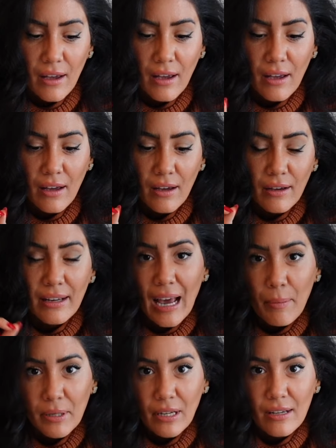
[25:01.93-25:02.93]
uh, an
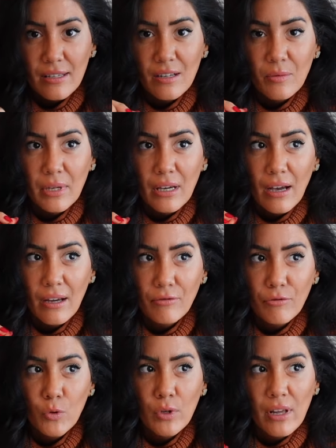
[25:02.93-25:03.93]
appetizer, we had
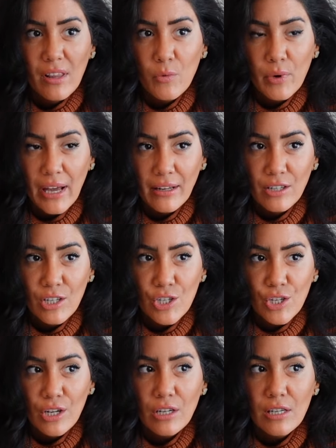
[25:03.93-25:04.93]
food, and then we had
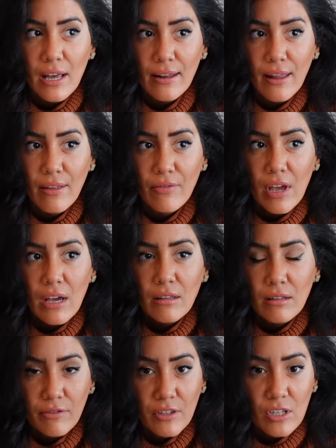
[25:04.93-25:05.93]
dessert, and then
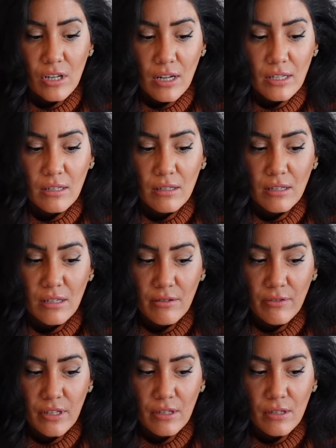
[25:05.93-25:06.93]
different sauces and
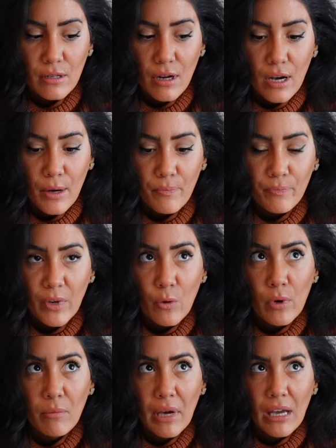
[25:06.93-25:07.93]
different. Um,
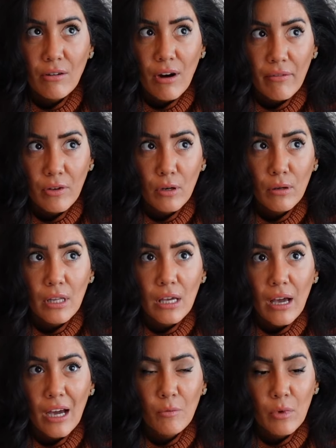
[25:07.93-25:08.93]
we made
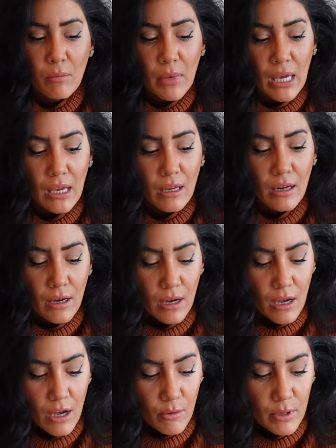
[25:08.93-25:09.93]
ravioli and we made
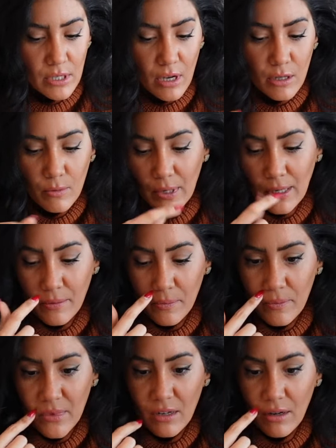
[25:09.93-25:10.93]
what's the other one?
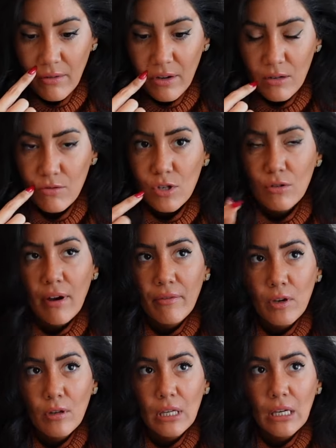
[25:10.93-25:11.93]
Not ravioli. So
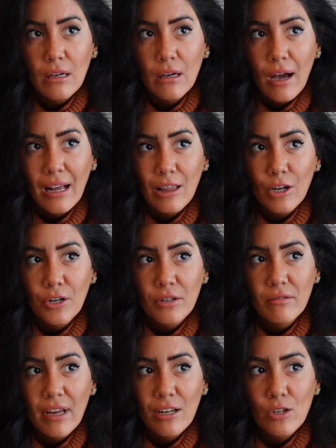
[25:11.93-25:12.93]
ravioli, I learned
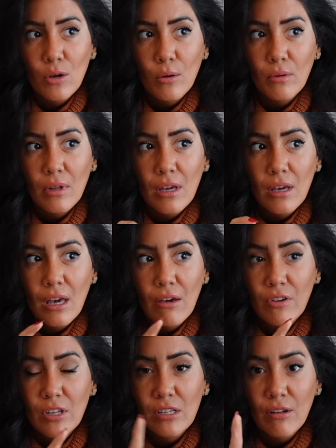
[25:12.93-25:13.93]
that it's only
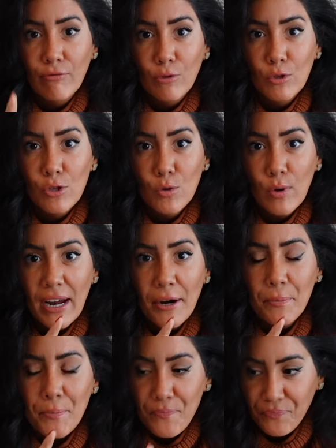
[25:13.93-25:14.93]
if it's the full
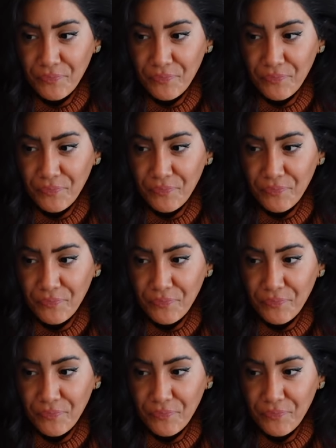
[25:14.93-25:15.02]
square.